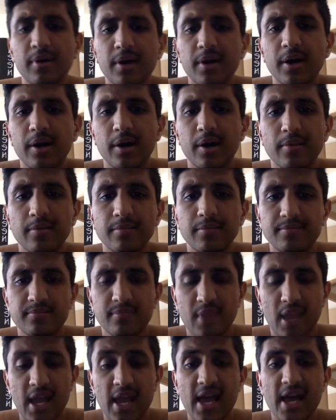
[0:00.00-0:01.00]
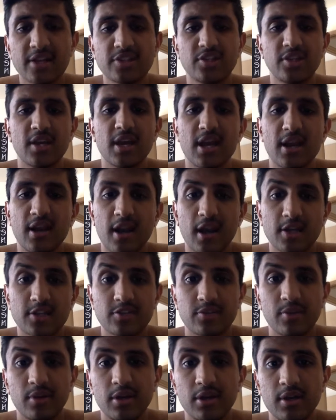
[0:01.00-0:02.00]
I actually had an
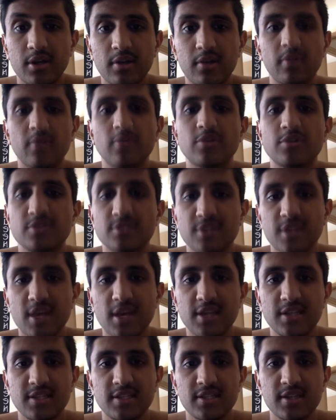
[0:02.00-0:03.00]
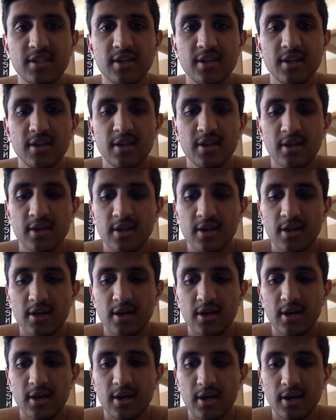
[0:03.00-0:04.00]
X-ray done, which is nice,
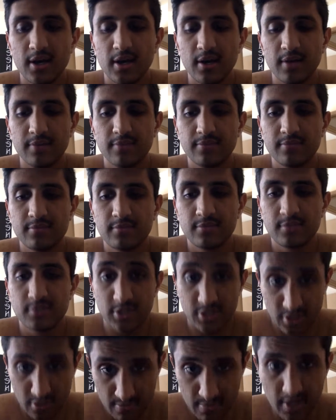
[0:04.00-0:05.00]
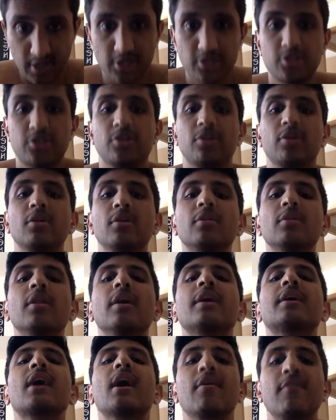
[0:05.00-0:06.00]
just to make sure
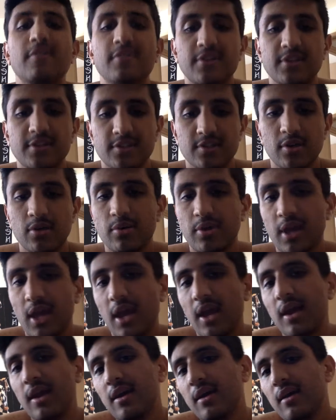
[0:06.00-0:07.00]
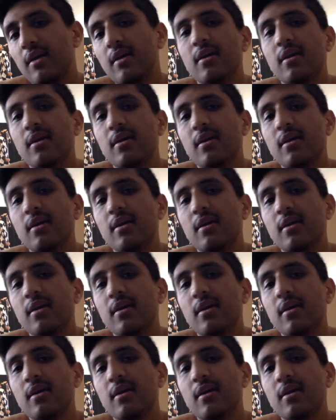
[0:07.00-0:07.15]
like everything's okay.